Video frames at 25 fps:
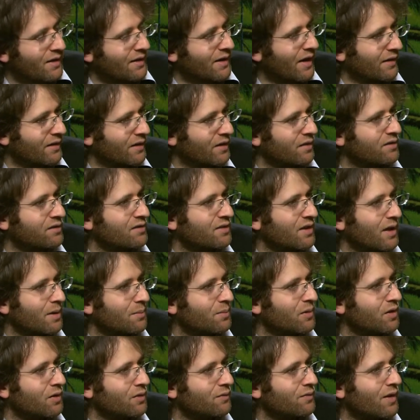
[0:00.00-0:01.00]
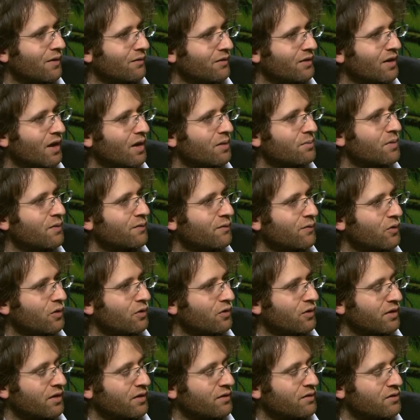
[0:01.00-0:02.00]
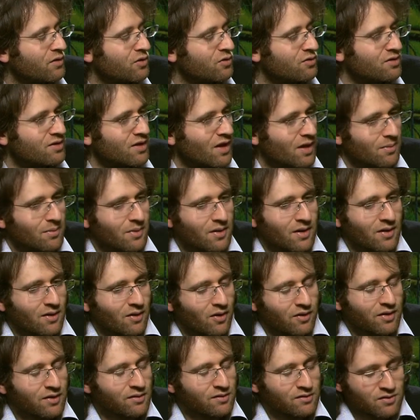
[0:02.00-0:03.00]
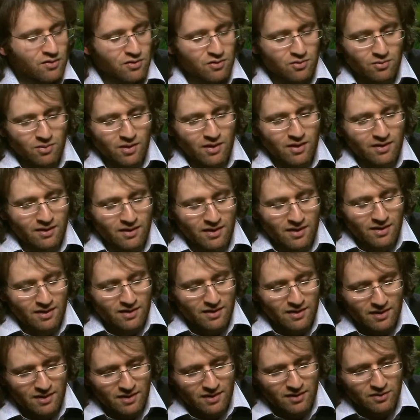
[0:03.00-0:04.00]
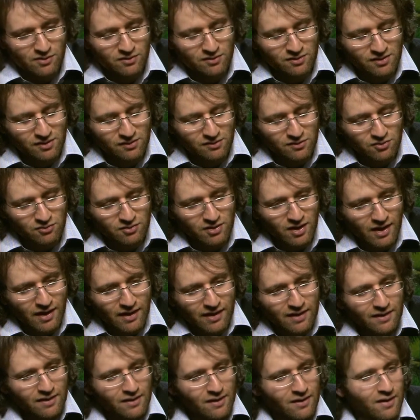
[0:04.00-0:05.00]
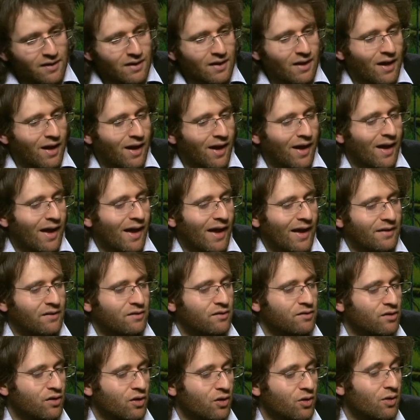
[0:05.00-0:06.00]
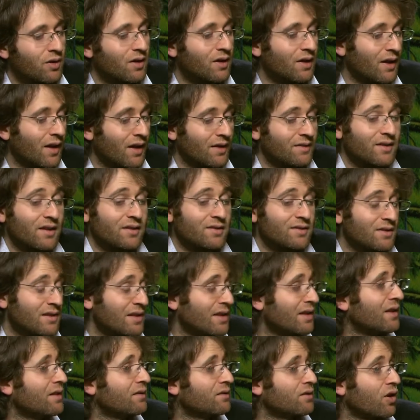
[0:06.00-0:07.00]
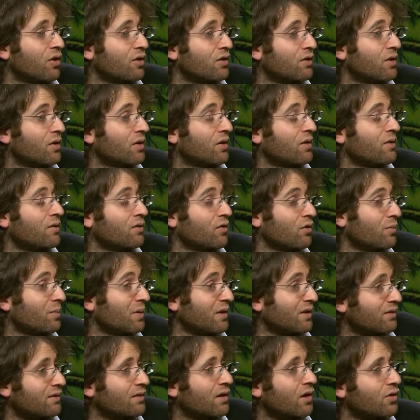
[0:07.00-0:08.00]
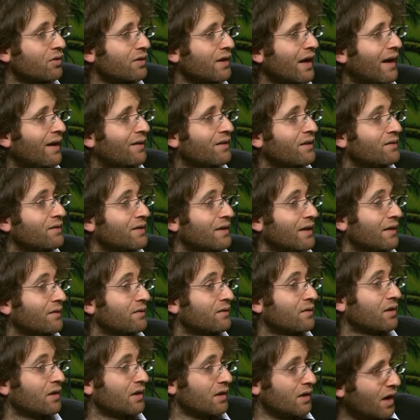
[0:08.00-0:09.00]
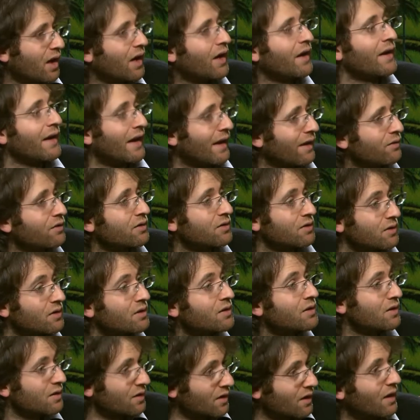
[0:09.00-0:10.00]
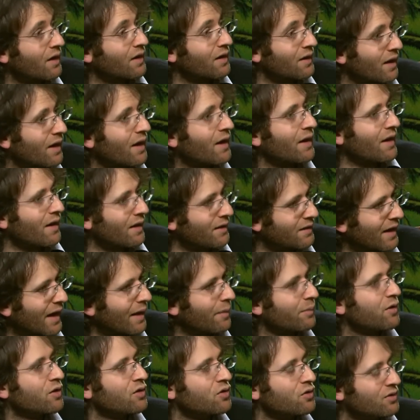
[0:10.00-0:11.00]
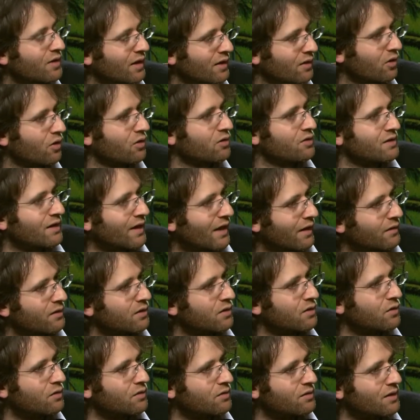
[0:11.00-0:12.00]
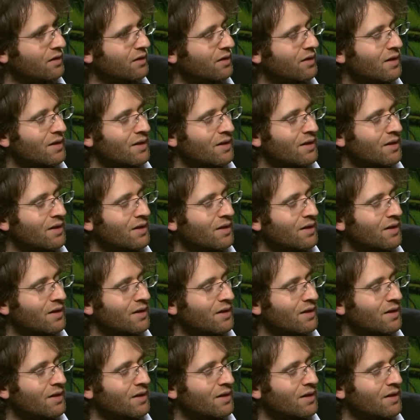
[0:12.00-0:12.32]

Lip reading: get this shape that you've never done before on this new shape, on this new, using this new dye. And so essentially he's going to sort of be slowed down as he has to learn how to adapt the new technology, how to use it.